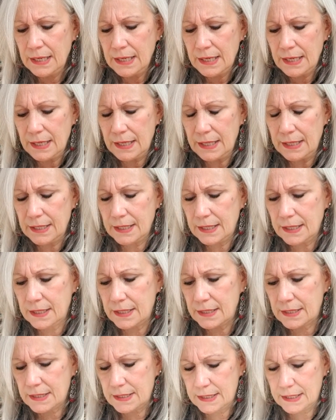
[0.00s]

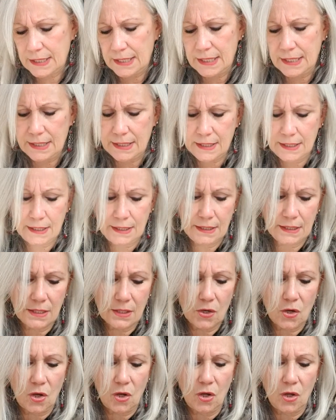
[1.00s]
it is
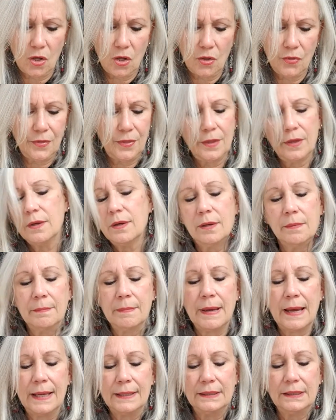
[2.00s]
called the
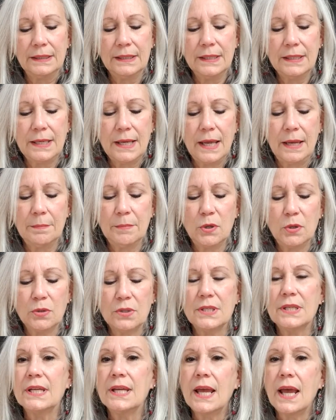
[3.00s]
Motley,
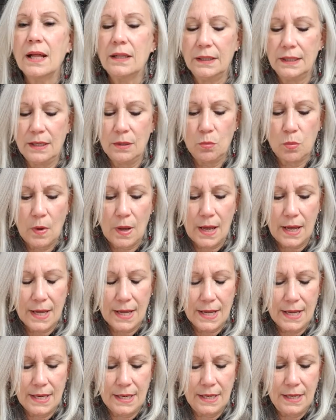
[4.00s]

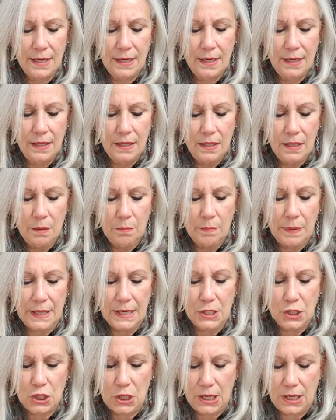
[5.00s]
M-O-T-L-E-Y, by
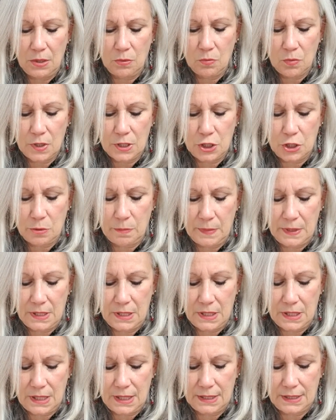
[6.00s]
Jane Richmond.
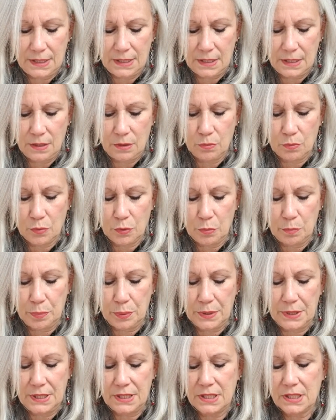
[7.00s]
It's a real
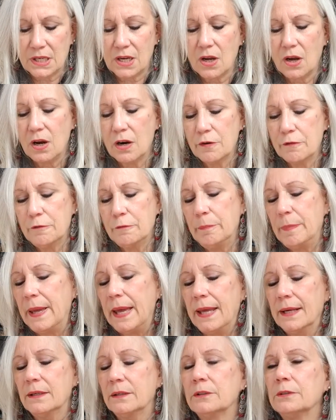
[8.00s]
pretty scarf pattern.